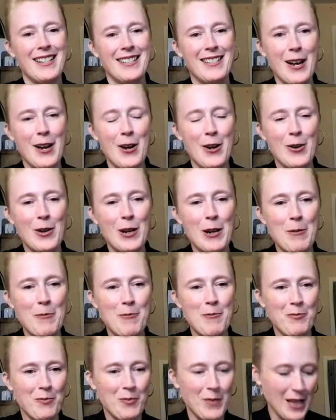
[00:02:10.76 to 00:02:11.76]
So
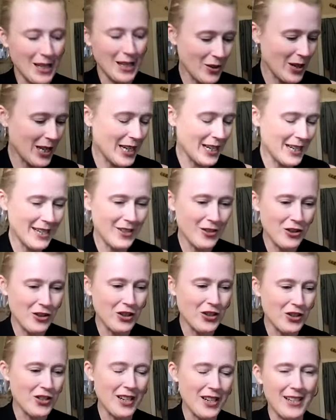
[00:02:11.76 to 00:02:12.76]
in
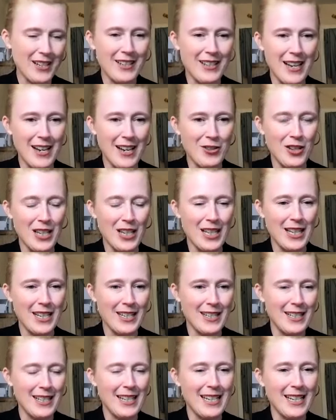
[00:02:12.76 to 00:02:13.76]
addition to actually
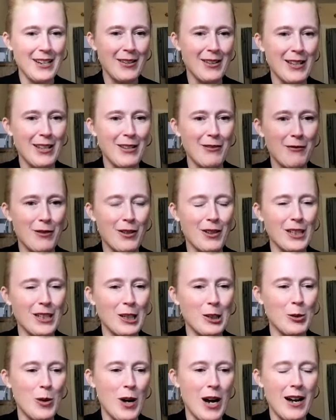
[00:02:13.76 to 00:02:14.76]
like sitting with it for a
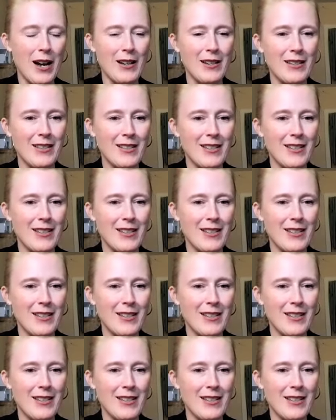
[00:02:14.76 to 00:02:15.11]
little while,